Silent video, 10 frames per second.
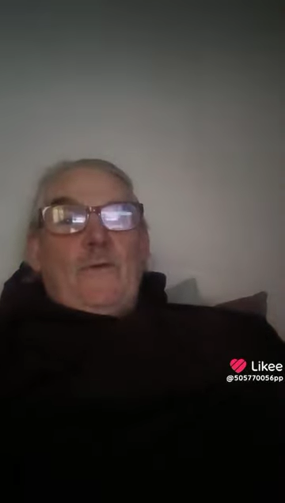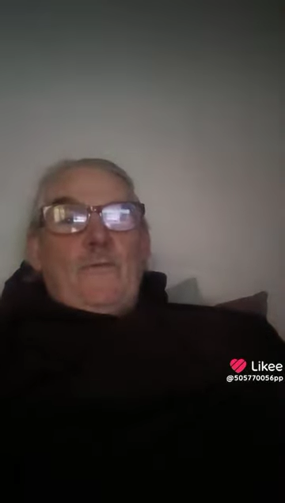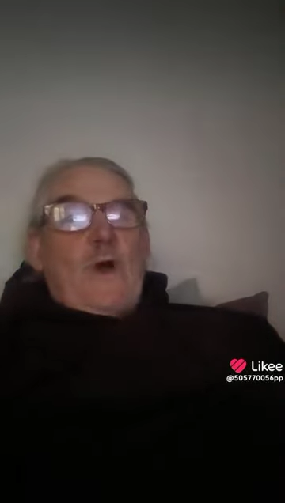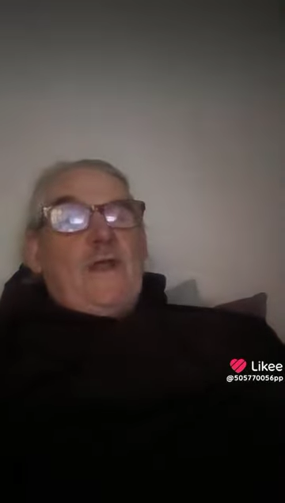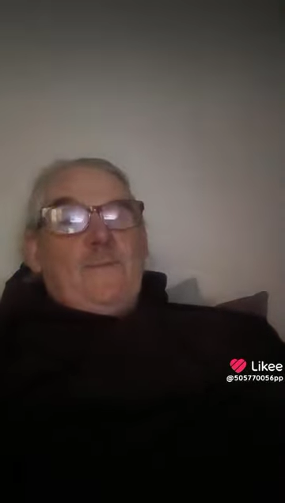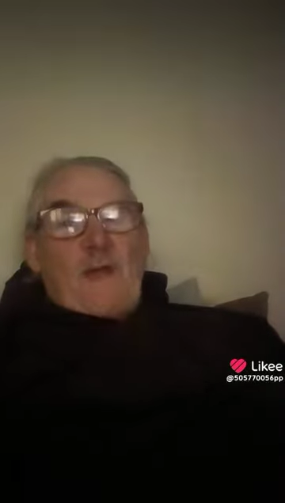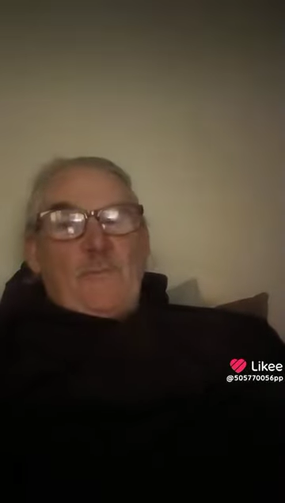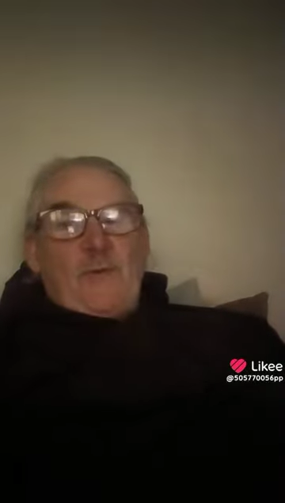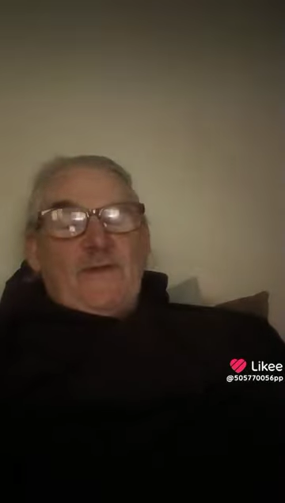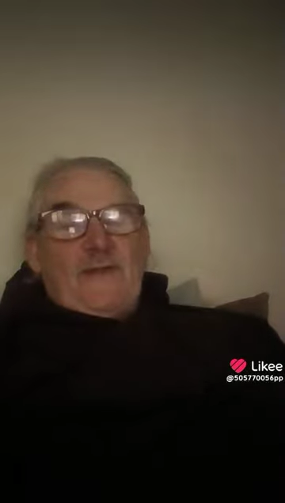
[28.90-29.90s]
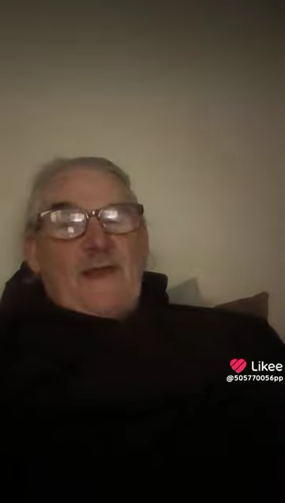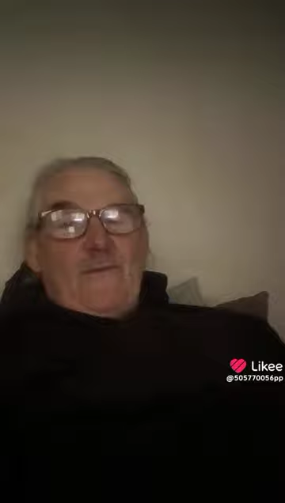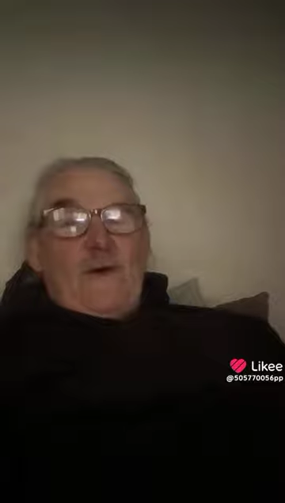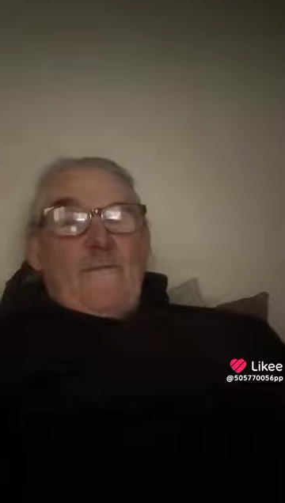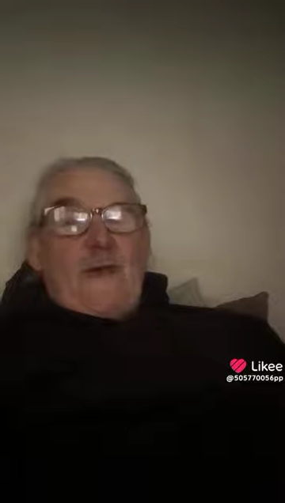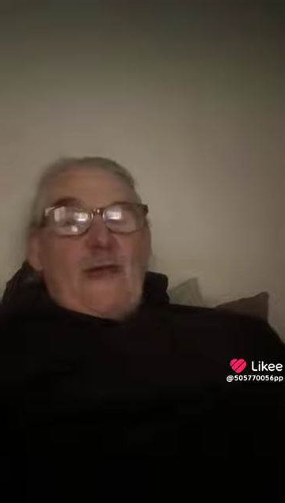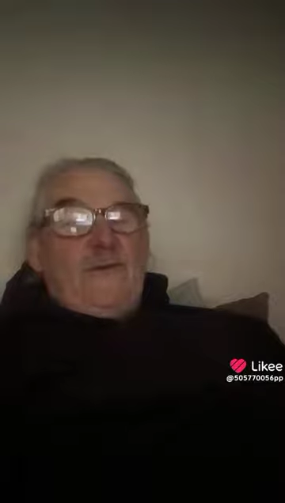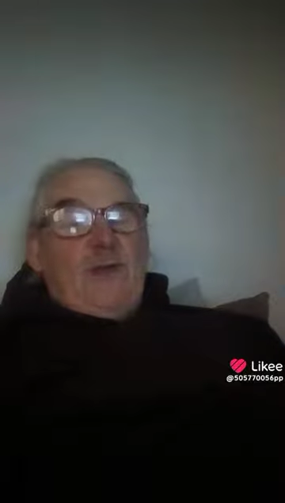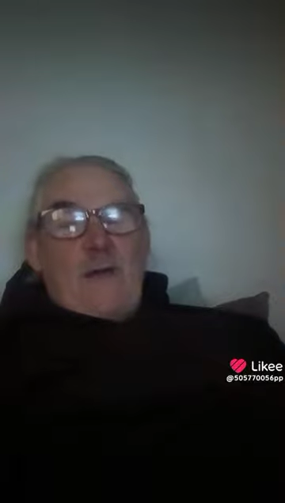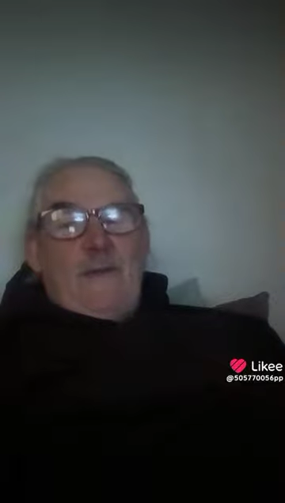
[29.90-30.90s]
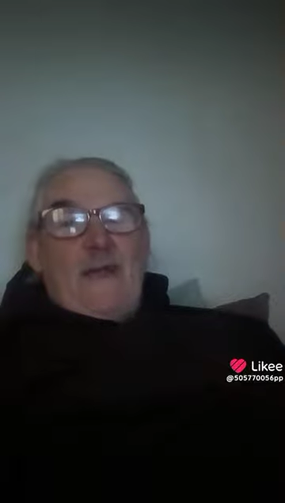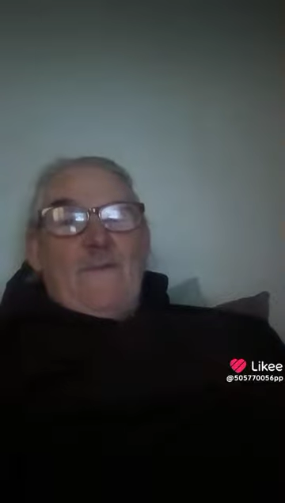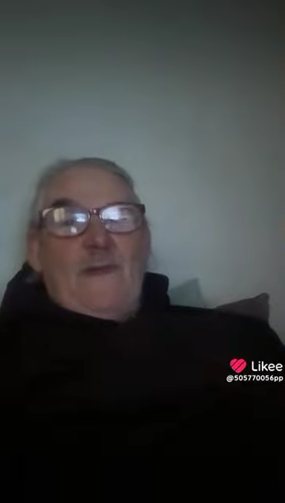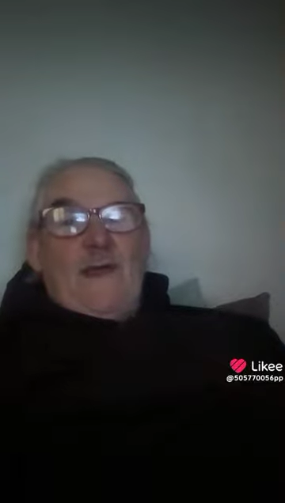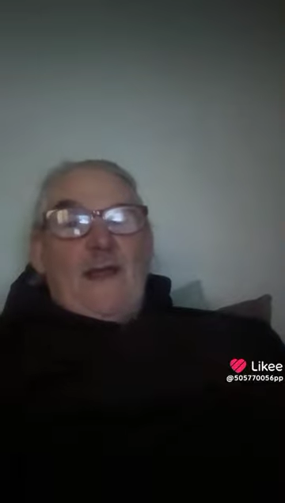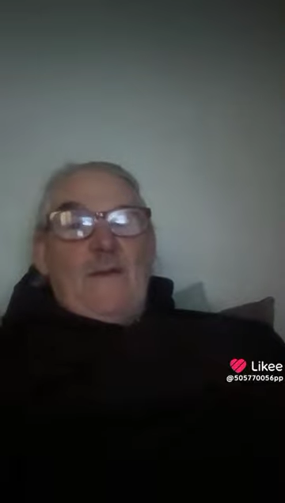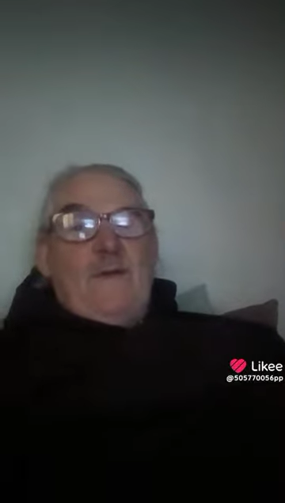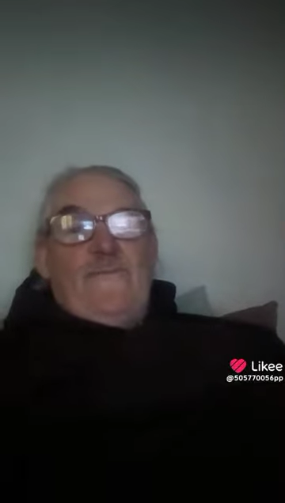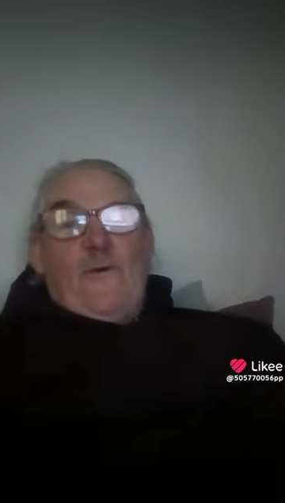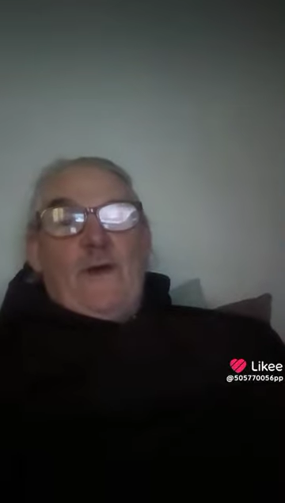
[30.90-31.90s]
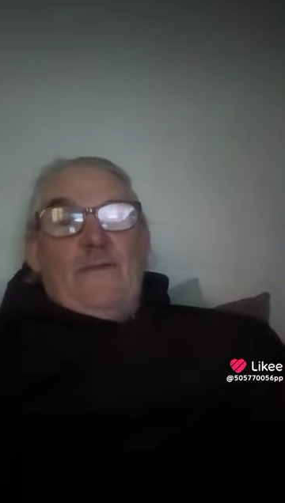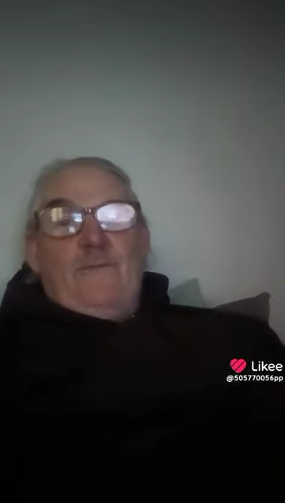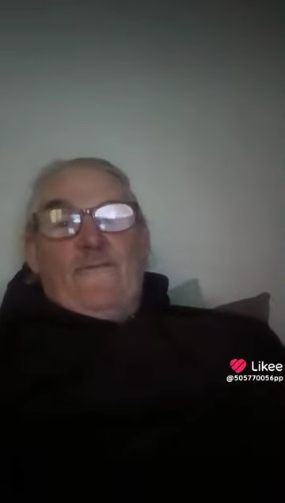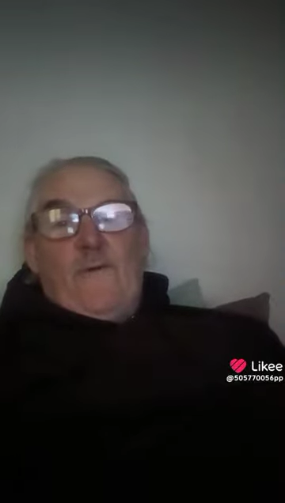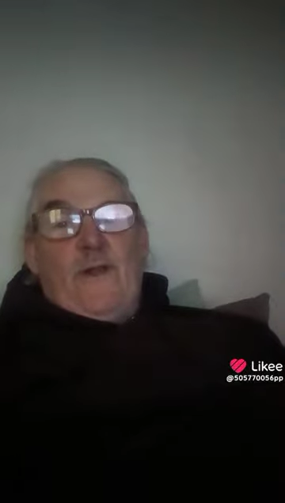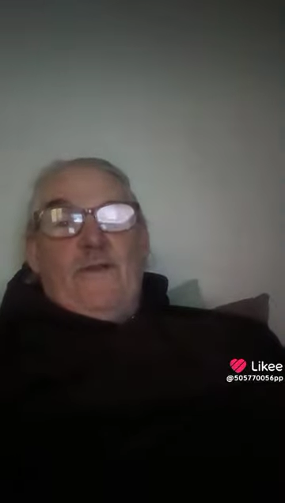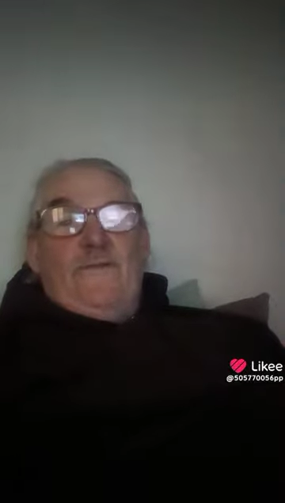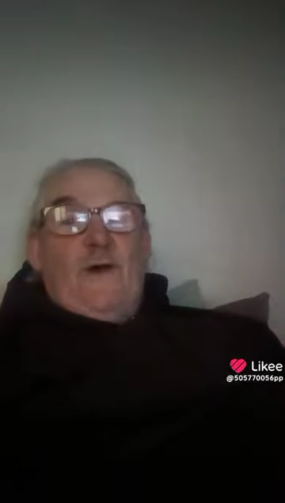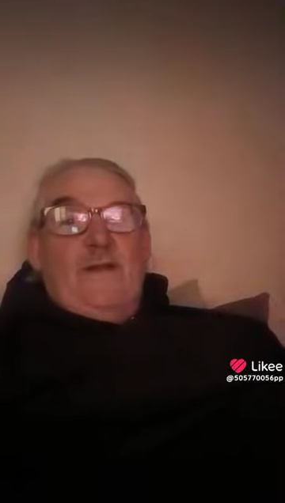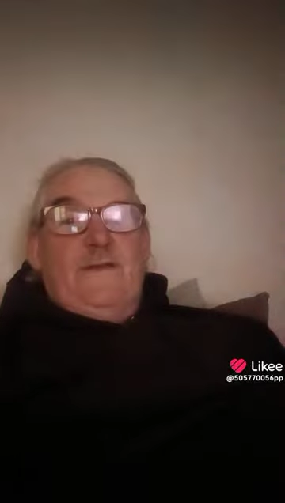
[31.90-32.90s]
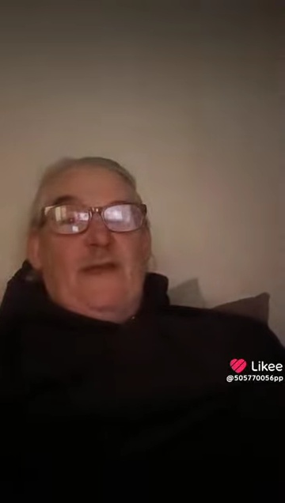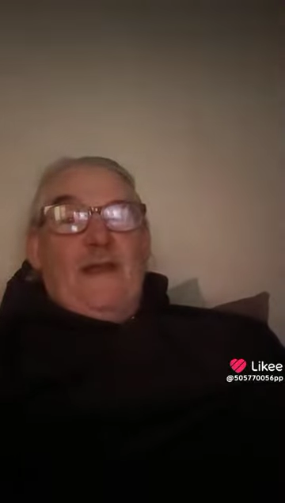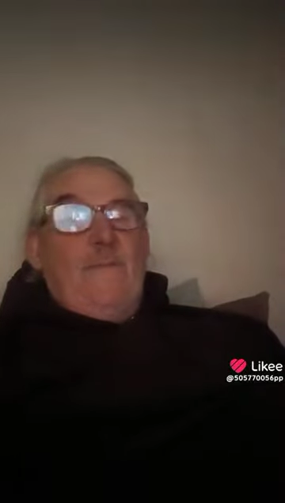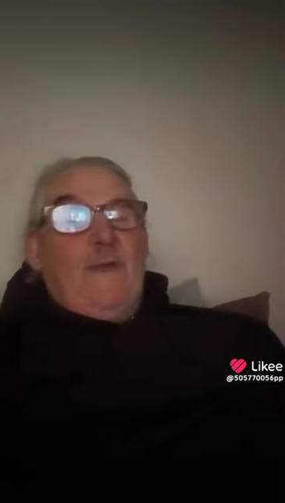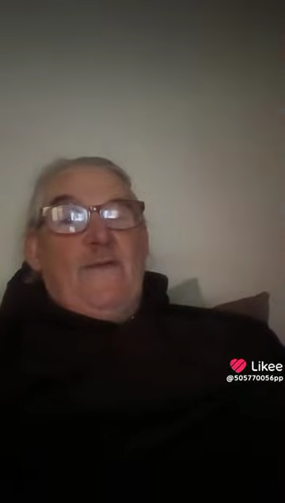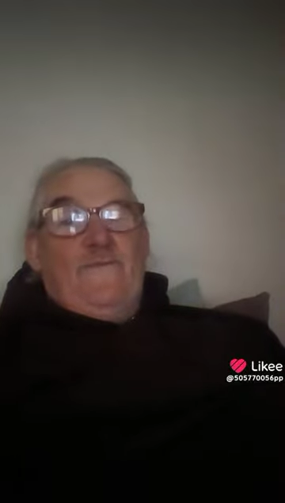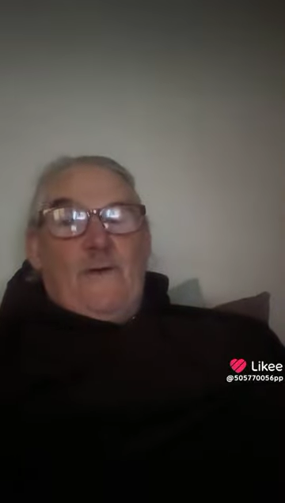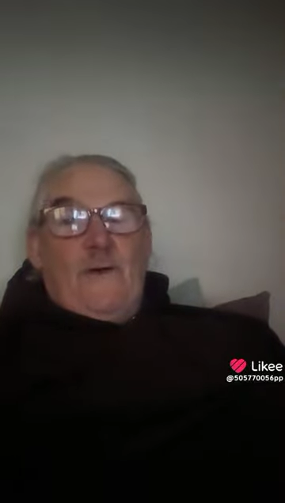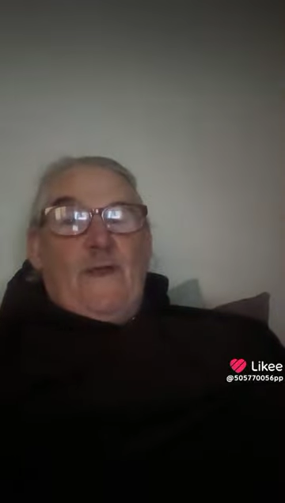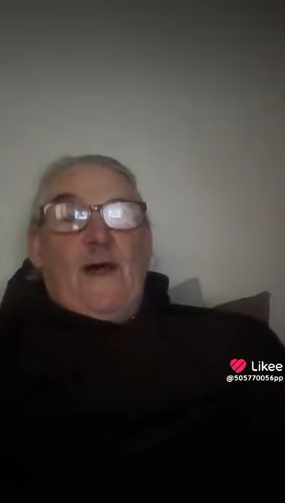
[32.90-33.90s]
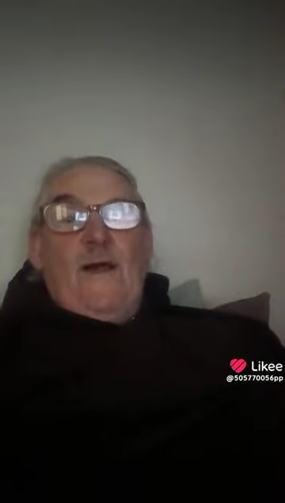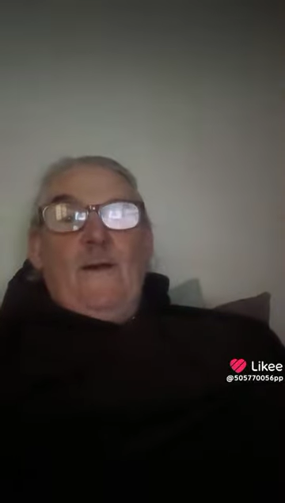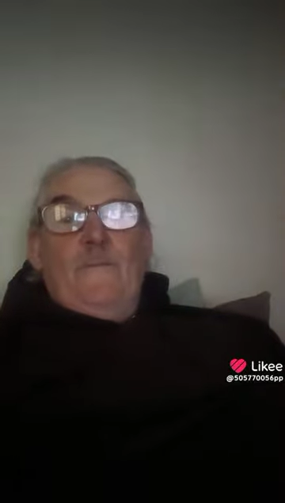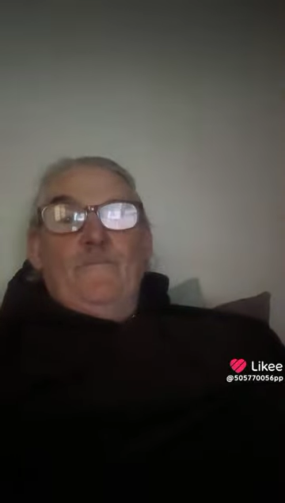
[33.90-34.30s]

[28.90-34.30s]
Right, the bloke puts a ladder on there, climbing up the ladder, and before he decides to get up any further,